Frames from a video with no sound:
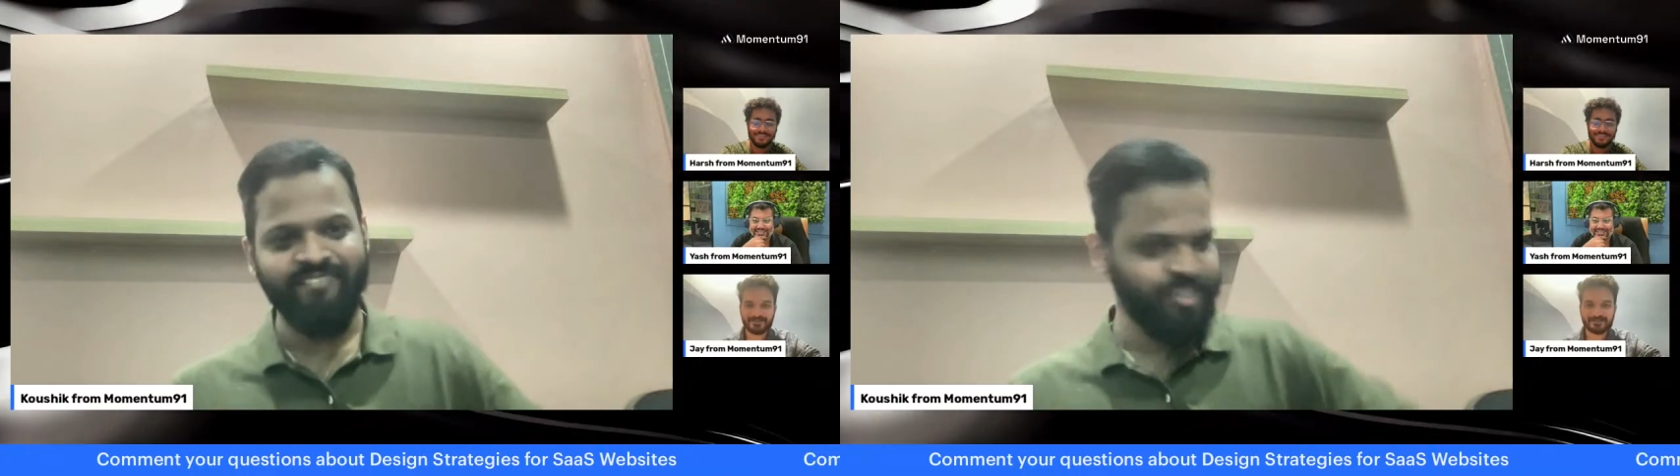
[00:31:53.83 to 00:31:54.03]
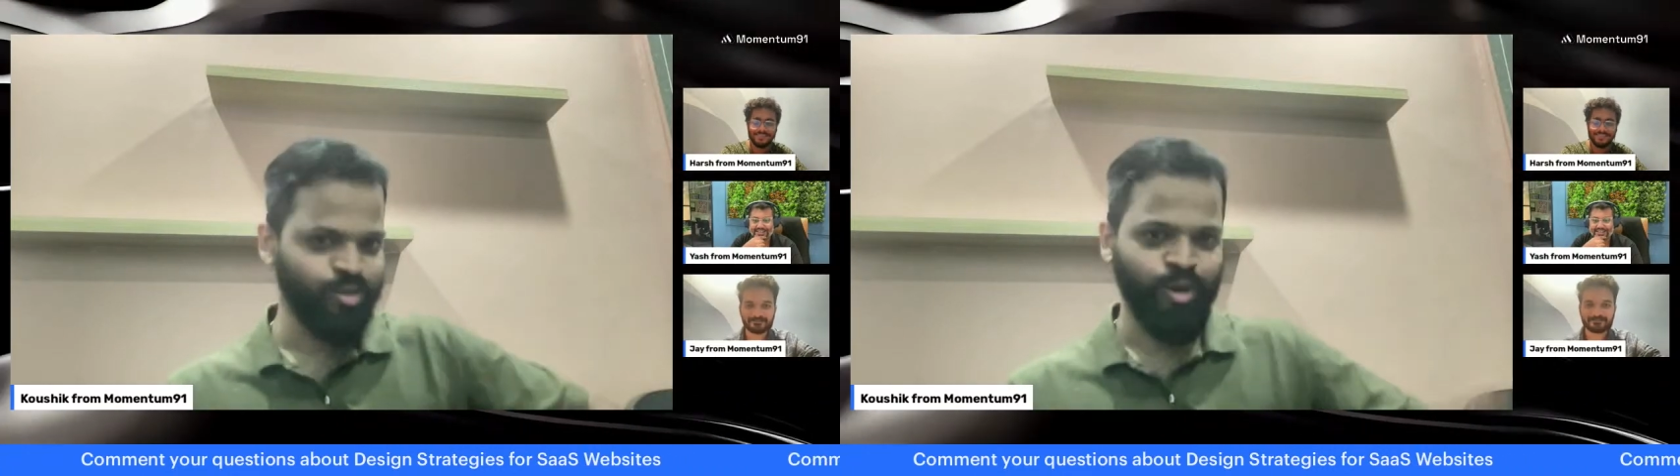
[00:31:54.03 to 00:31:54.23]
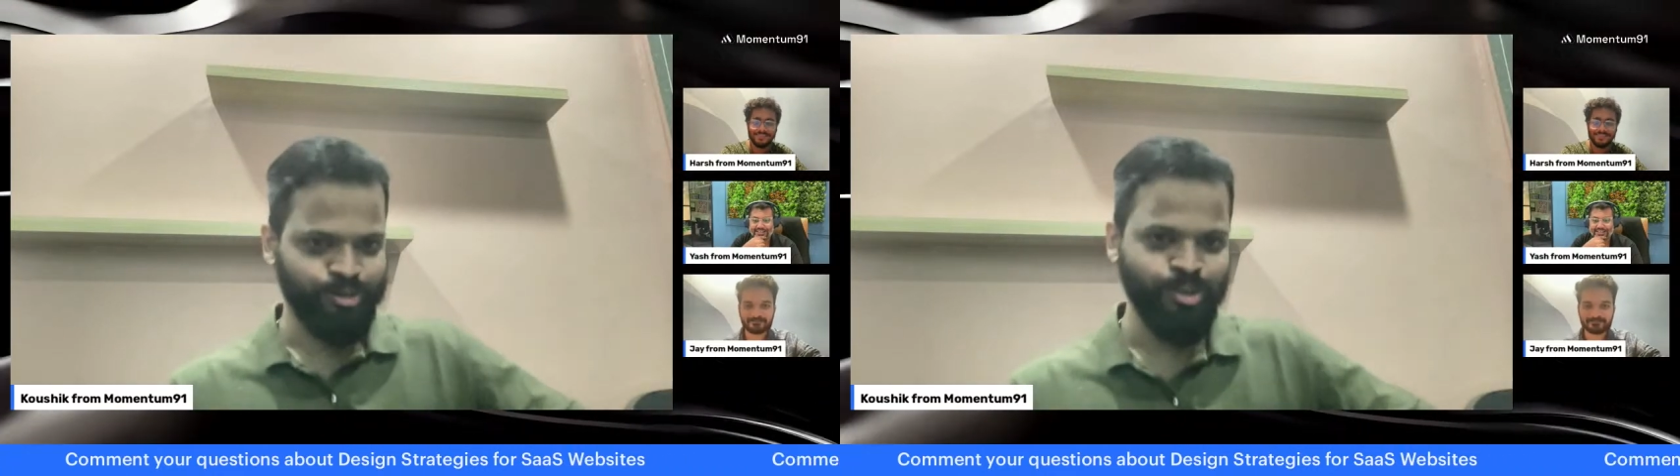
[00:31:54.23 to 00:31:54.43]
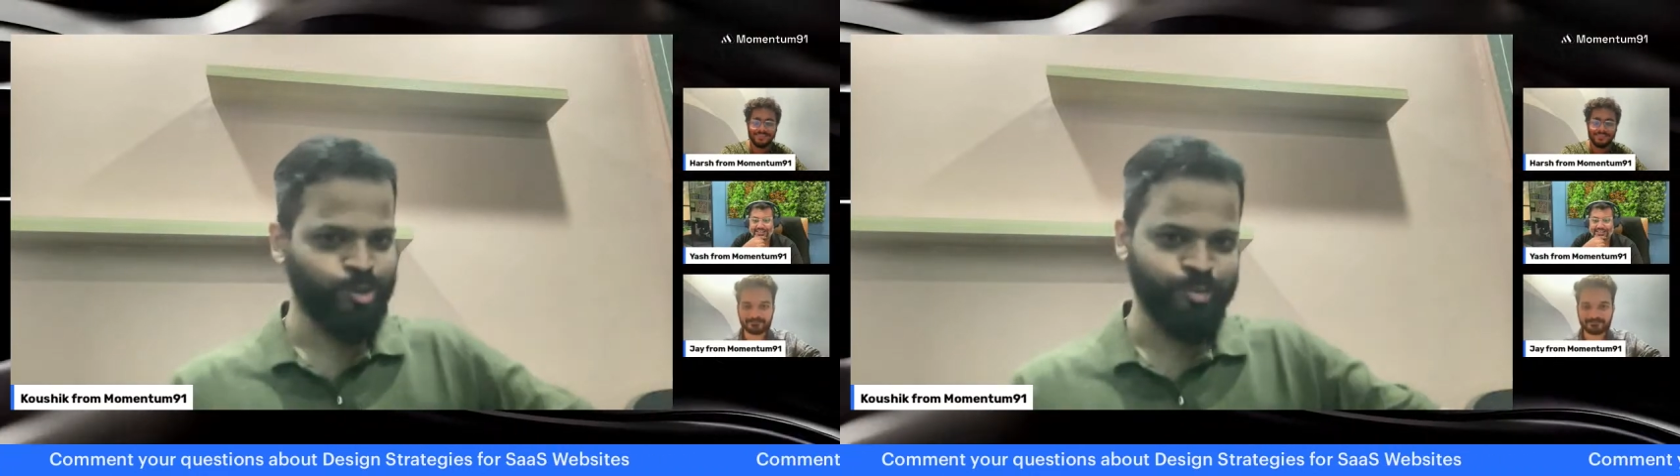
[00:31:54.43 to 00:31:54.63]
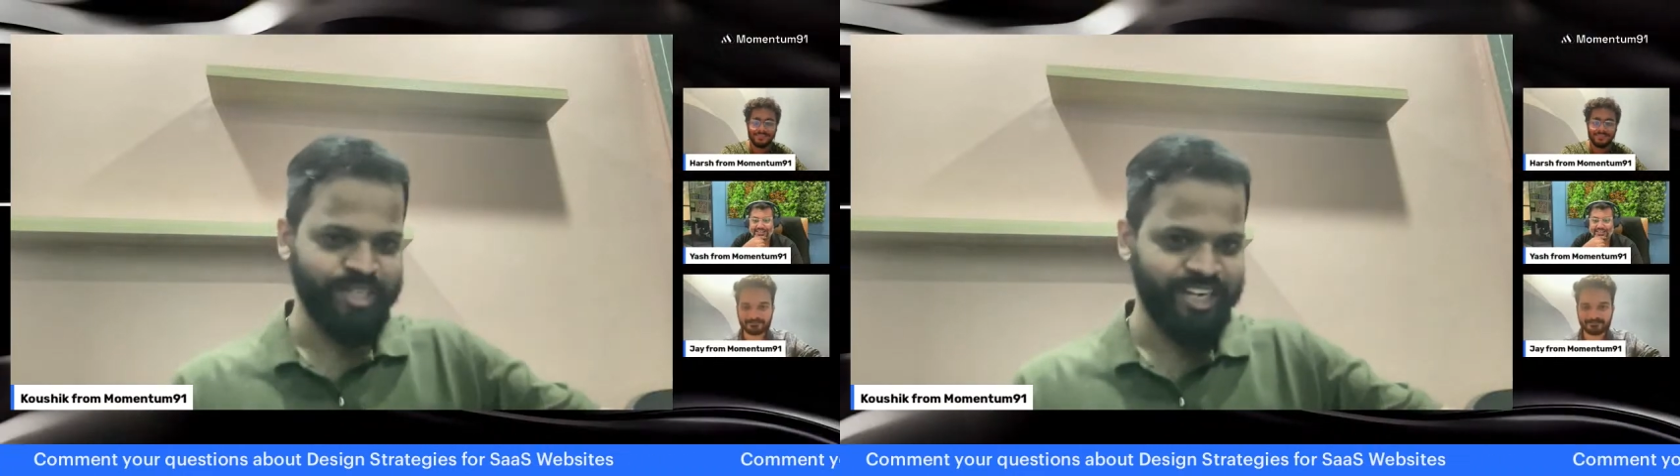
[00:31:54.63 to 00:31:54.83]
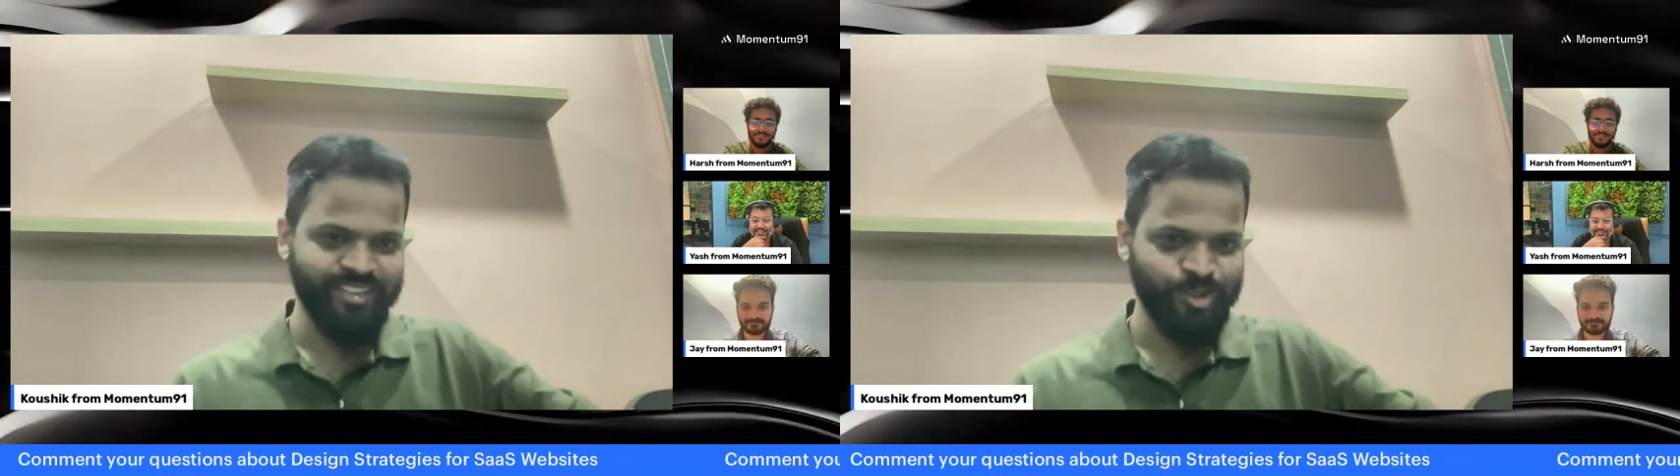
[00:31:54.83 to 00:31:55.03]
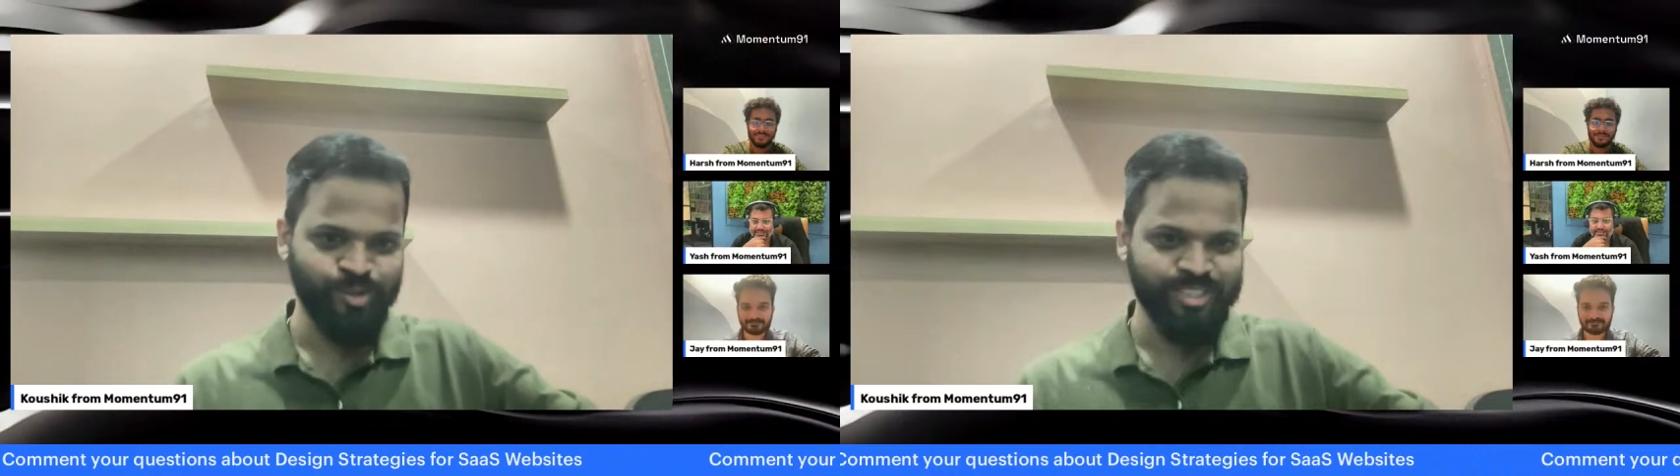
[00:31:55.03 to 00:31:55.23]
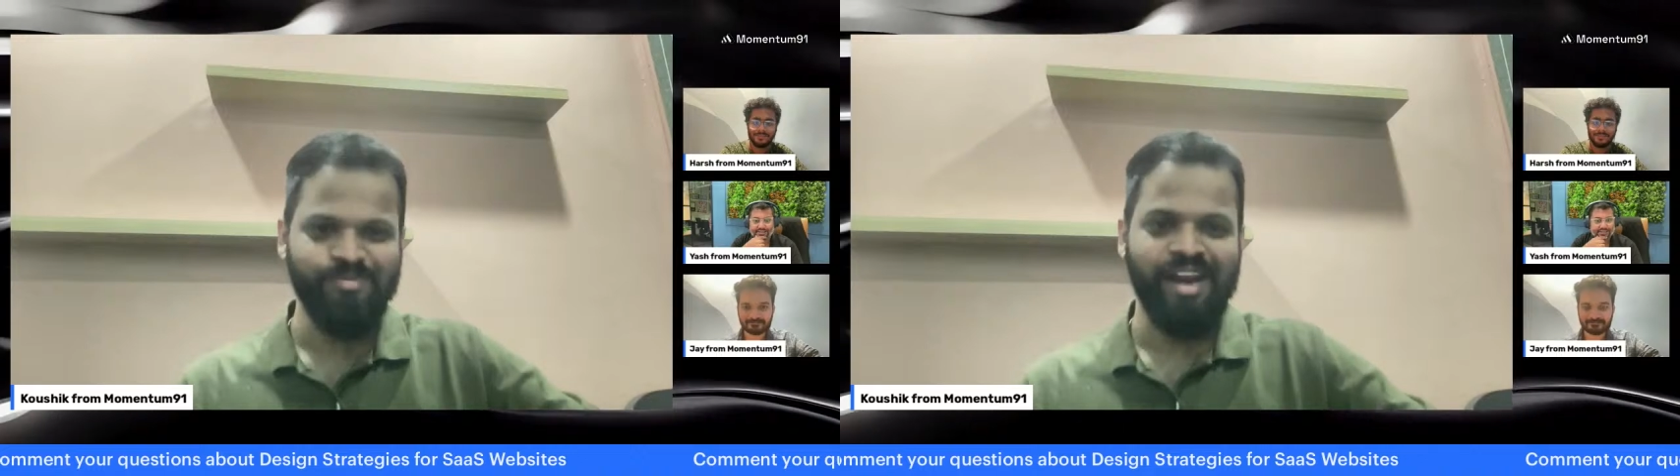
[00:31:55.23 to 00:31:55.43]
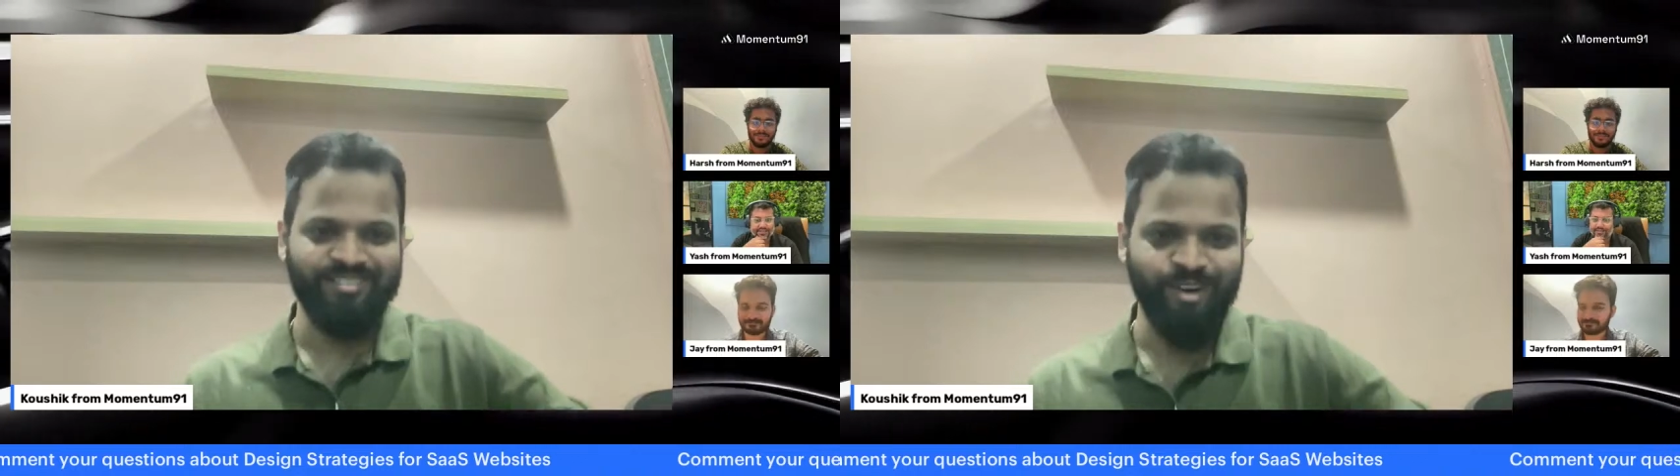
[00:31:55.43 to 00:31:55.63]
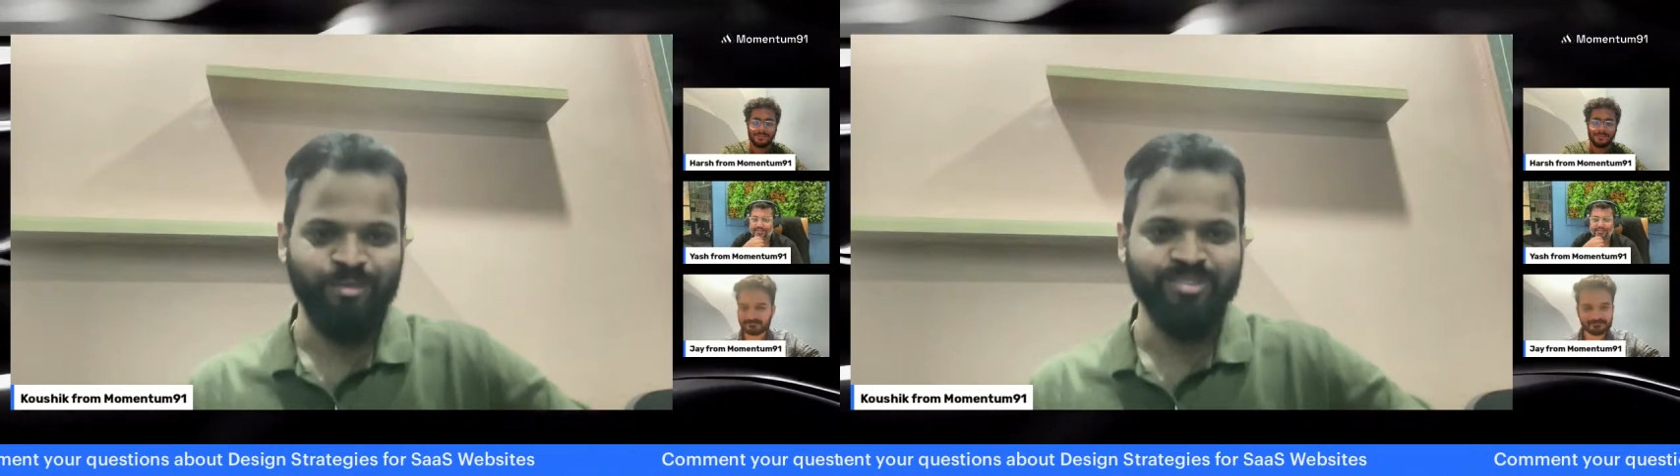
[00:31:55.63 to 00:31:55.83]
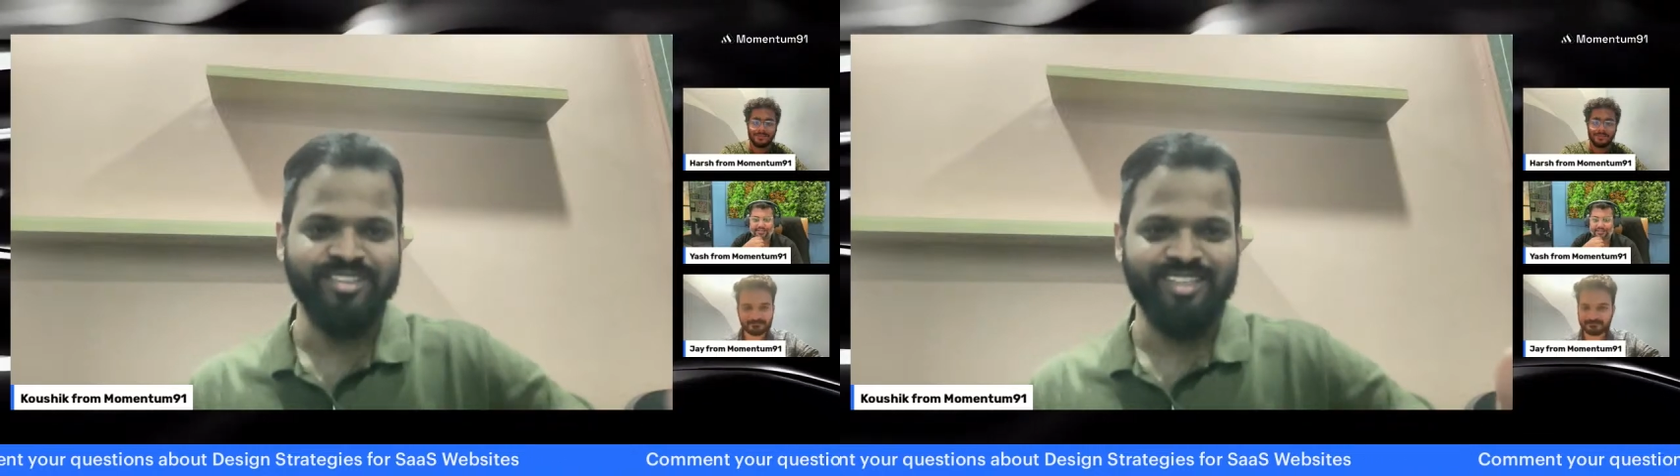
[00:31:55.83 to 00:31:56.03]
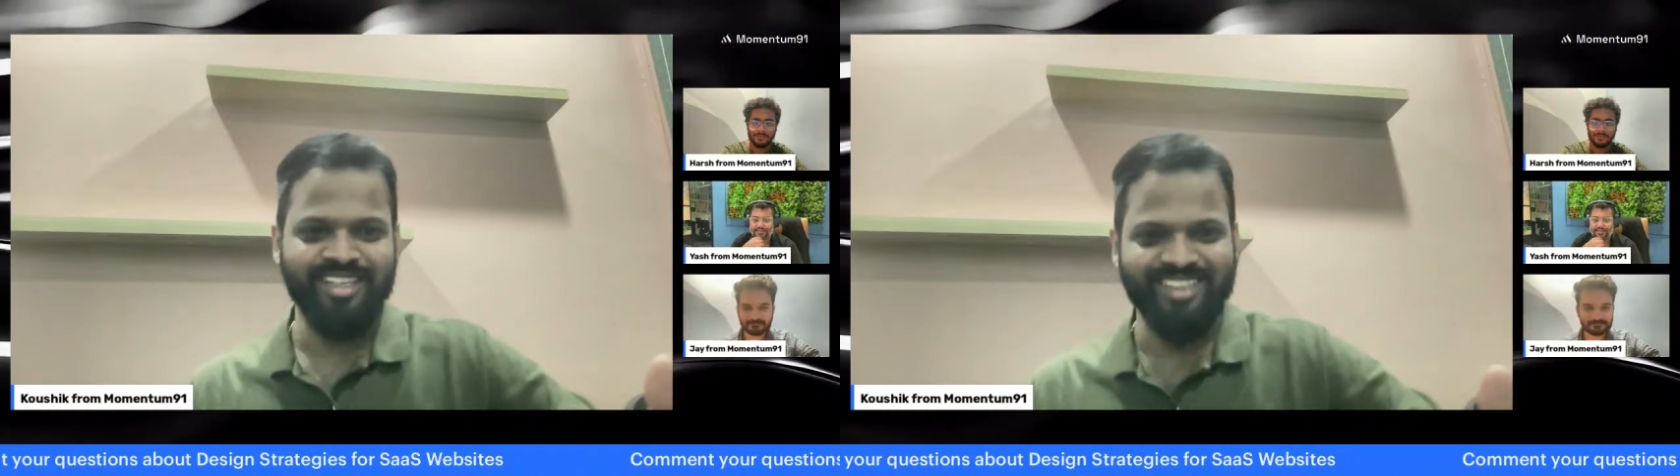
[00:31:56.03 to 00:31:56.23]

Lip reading: which also could be done through these platforms.